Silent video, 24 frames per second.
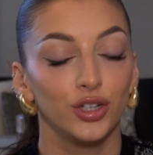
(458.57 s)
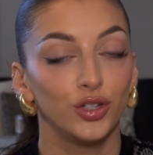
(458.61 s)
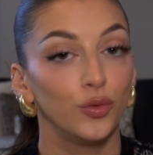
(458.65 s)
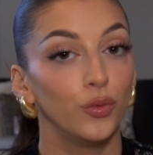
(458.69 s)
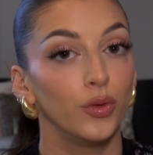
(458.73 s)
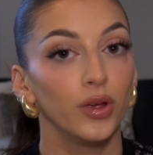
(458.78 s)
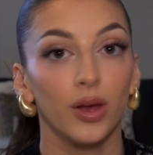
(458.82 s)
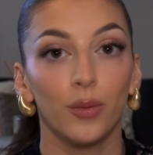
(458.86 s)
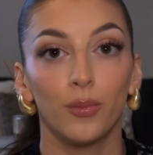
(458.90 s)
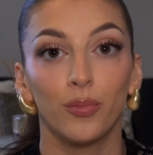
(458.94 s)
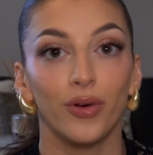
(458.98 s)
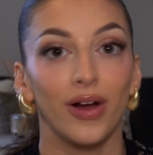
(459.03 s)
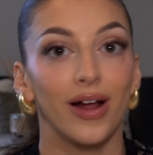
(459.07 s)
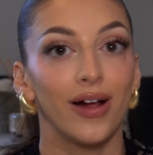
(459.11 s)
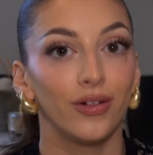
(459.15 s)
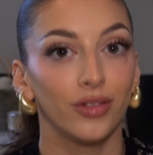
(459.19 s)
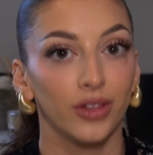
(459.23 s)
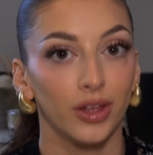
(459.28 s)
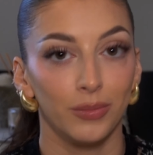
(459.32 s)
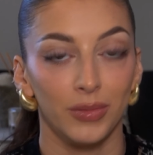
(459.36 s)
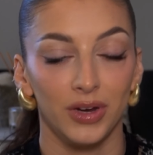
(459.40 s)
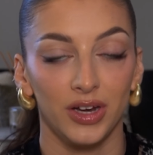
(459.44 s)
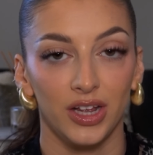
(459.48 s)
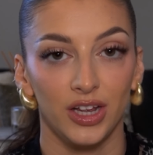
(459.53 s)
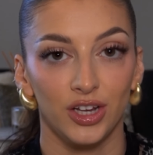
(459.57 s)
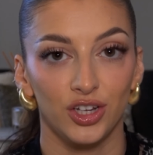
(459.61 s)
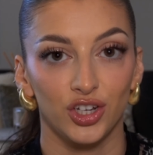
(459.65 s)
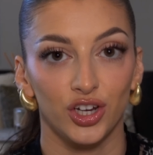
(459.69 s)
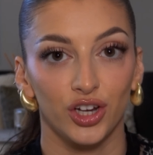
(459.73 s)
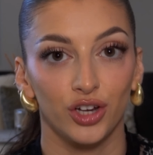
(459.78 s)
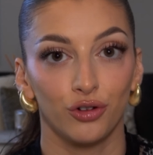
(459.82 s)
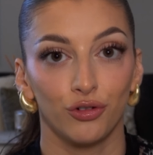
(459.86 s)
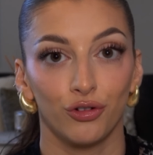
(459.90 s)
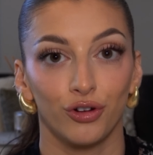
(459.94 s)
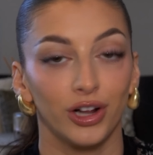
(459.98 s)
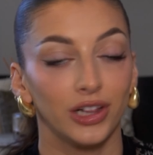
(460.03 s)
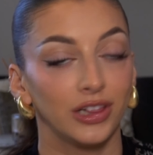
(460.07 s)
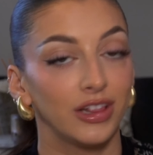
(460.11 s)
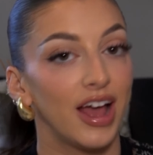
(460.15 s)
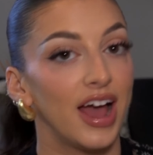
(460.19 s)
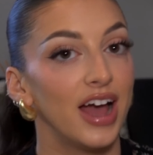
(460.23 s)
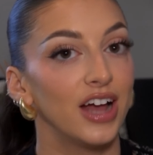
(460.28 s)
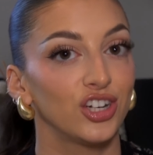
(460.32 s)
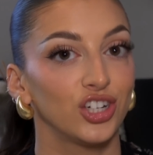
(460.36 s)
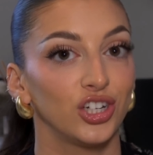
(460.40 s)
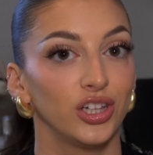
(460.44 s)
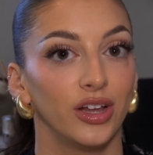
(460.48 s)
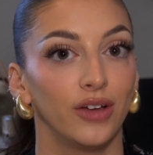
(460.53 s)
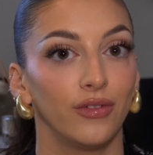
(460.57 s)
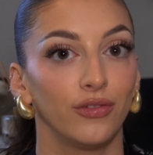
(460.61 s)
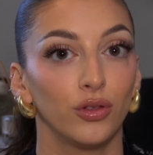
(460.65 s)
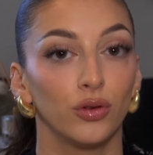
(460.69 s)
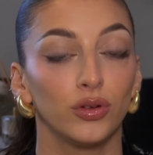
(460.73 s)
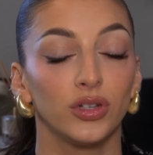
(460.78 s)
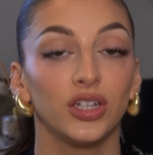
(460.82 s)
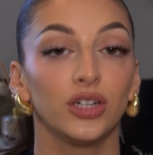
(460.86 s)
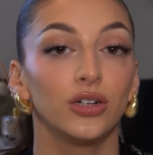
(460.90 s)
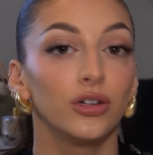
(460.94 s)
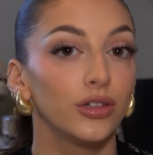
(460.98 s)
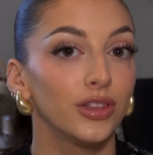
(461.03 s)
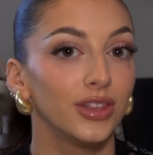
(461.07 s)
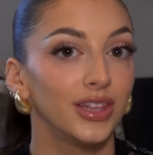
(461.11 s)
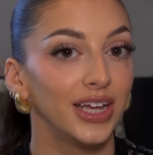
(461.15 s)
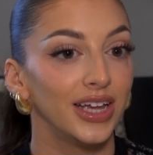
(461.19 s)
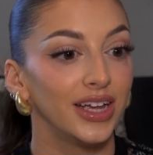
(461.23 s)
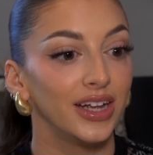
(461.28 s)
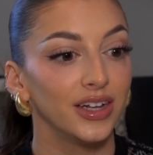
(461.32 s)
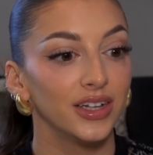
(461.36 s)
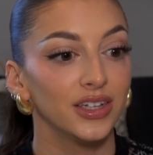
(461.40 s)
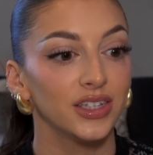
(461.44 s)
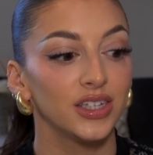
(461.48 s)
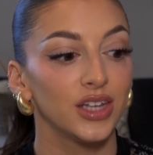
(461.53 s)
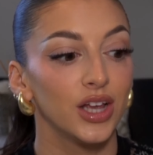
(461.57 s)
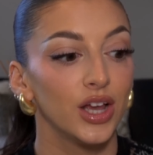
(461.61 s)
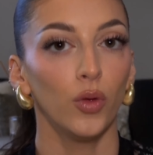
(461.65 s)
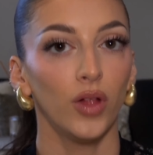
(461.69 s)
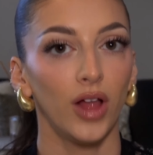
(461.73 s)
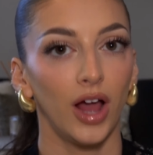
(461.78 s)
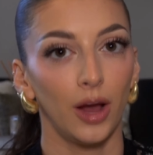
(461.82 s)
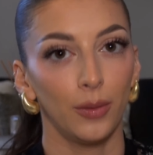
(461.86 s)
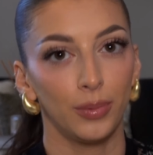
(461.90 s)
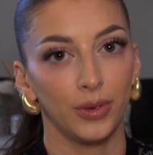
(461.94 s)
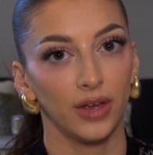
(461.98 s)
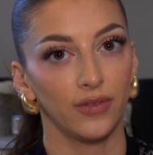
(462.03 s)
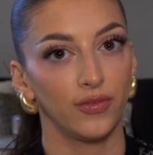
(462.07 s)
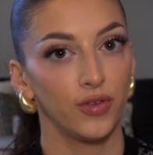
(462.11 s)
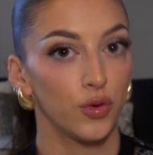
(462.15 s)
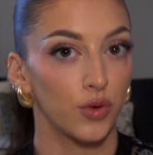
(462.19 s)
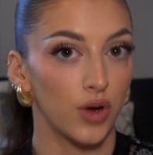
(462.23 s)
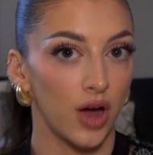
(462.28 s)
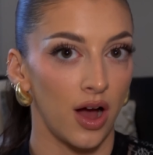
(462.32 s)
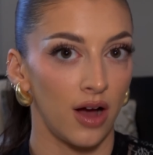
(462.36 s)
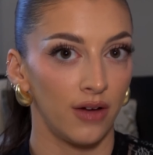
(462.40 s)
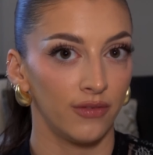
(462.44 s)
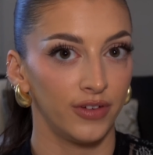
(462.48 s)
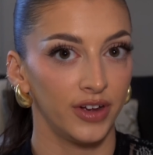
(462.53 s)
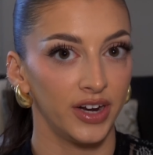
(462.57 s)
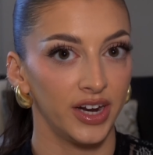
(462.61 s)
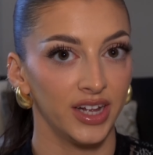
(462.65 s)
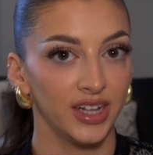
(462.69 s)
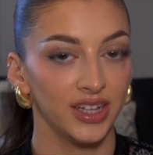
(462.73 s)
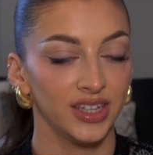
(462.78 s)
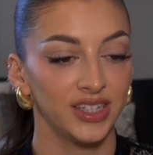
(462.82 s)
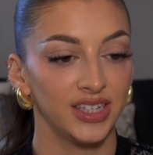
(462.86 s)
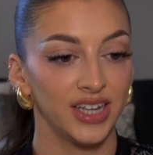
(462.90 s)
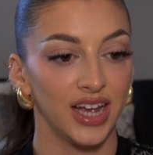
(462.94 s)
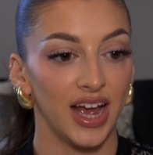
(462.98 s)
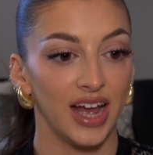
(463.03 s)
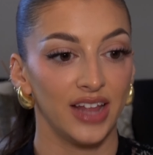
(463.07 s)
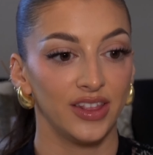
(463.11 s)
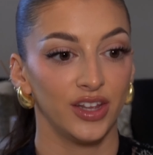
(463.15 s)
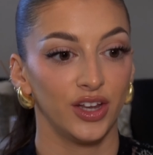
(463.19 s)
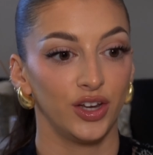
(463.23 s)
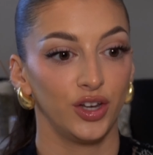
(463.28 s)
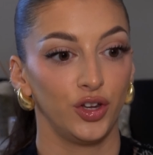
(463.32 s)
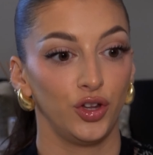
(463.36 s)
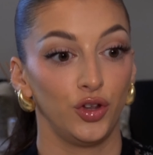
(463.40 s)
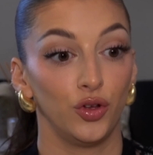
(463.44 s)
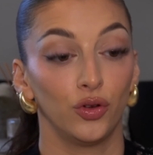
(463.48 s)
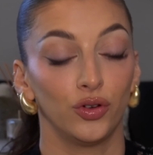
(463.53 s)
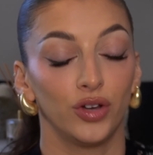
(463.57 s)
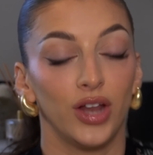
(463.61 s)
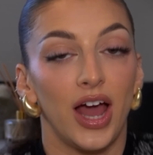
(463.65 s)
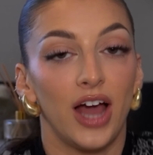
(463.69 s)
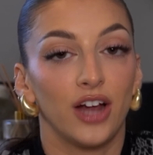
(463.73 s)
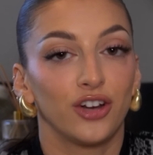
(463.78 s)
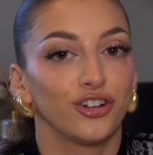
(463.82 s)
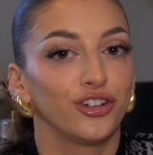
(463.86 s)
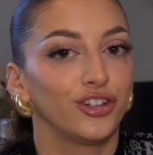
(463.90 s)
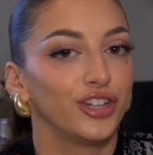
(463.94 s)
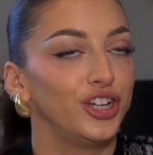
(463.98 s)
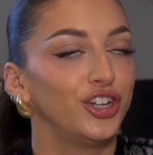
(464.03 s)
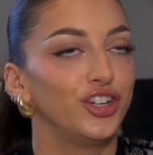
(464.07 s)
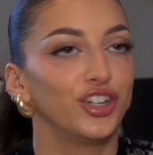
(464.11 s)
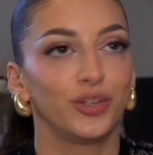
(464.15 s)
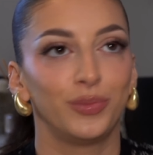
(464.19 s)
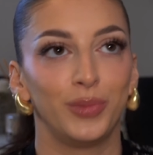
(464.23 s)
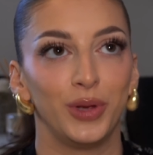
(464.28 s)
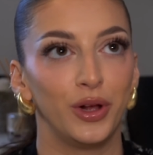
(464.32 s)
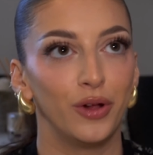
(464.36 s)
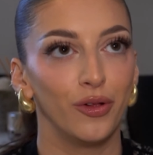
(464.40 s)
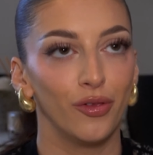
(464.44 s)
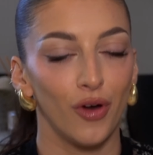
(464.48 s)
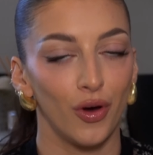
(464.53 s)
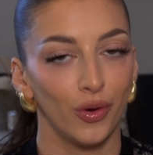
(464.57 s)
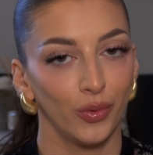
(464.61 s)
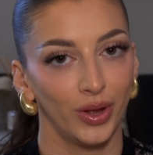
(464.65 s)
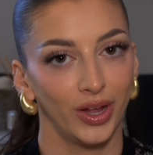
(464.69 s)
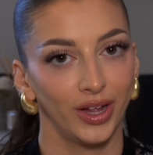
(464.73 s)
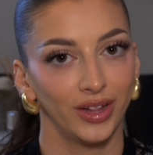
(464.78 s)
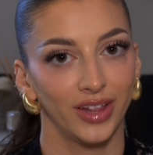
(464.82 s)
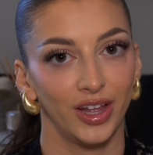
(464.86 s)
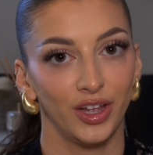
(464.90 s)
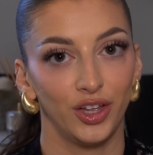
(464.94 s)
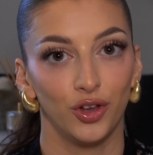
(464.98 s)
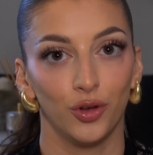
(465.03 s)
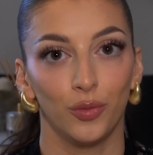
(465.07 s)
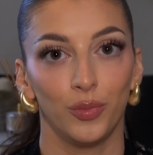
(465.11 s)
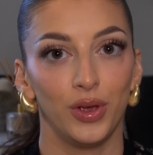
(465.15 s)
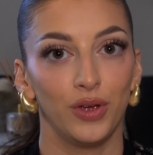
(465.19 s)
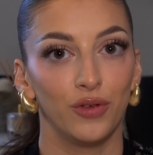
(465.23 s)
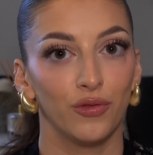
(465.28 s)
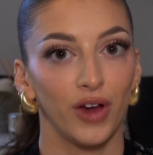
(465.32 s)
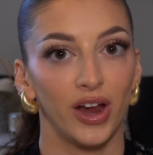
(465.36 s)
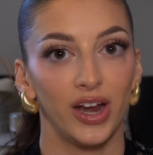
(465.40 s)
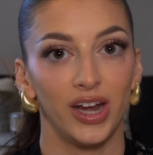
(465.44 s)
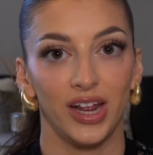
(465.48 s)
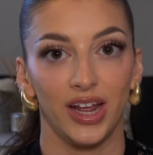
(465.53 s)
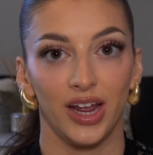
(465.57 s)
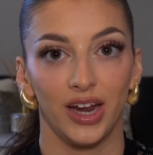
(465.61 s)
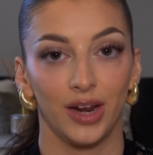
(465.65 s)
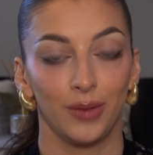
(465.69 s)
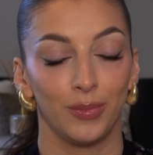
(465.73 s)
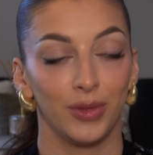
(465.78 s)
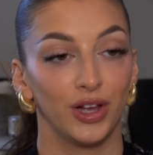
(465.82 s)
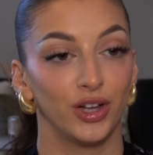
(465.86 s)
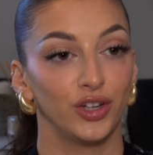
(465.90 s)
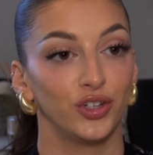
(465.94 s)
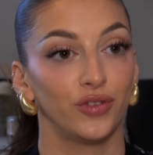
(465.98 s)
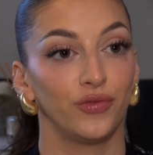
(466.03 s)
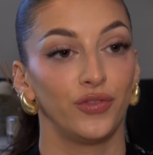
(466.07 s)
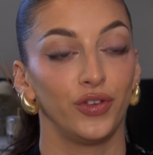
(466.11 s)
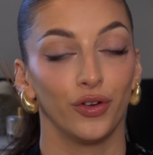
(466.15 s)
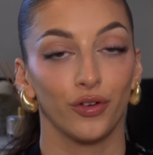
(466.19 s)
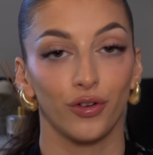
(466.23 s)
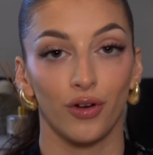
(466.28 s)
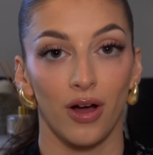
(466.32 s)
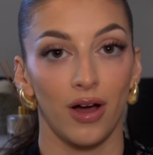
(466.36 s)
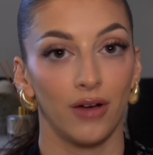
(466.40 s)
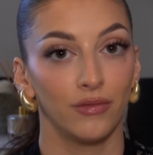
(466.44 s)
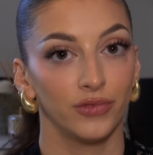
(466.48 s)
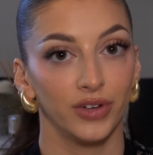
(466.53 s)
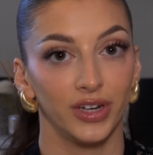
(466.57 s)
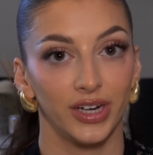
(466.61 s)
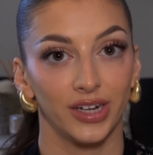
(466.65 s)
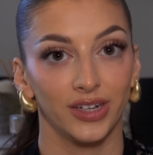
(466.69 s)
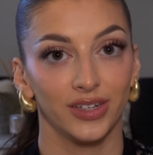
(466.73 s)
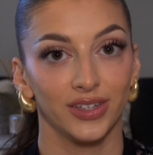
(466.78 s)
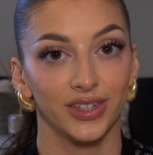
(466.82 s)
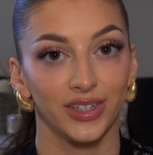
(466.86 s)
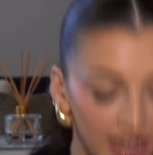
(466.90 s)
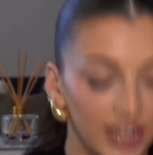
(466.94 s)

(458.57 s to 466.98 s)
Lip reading: doing a brow lamination or a lash lift. Those little things will help give you confidence, and then you'll naturally just be glowing. Like, you'll be radiating because of your confidence.